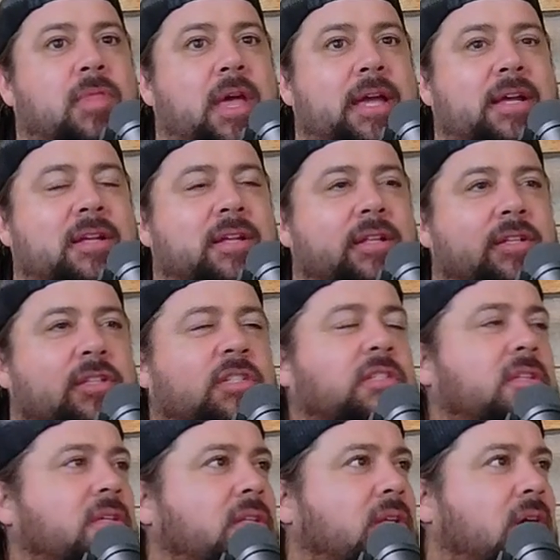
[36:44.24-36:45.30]
Like
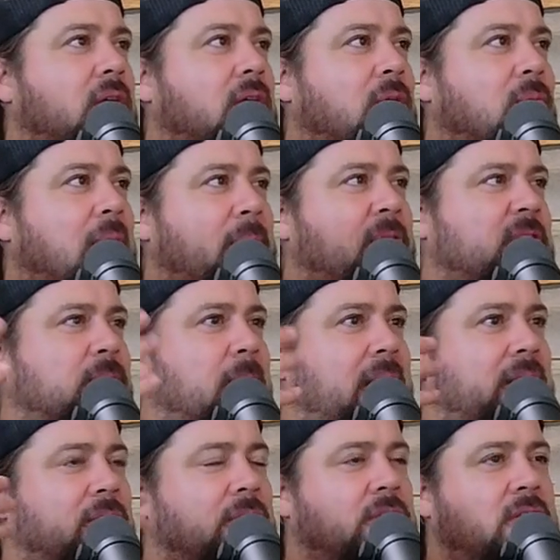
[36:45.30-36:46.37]
uh, Robert
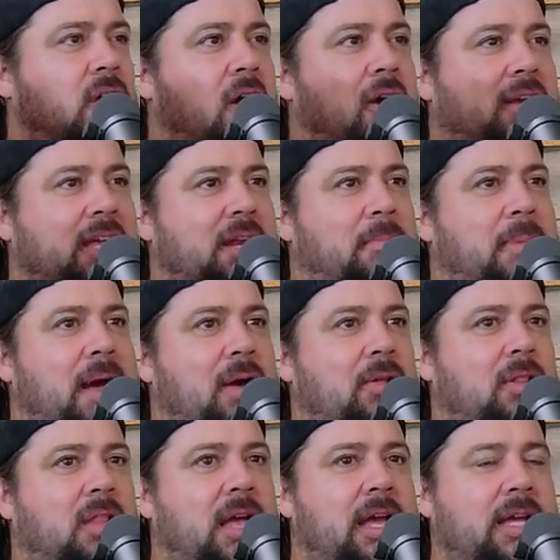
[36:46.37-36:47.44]
Smigel is talking
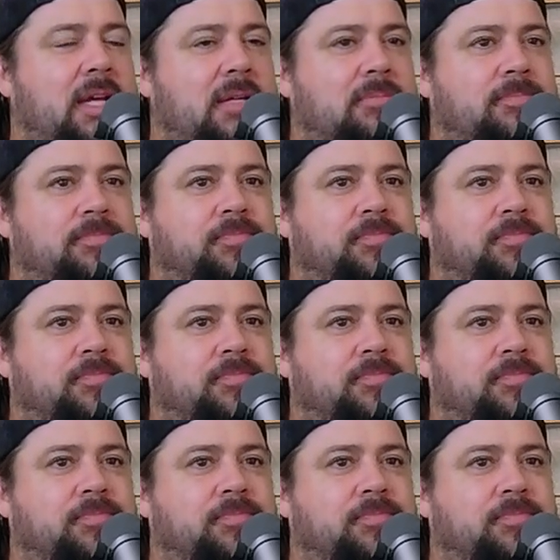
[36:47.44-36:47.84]
about like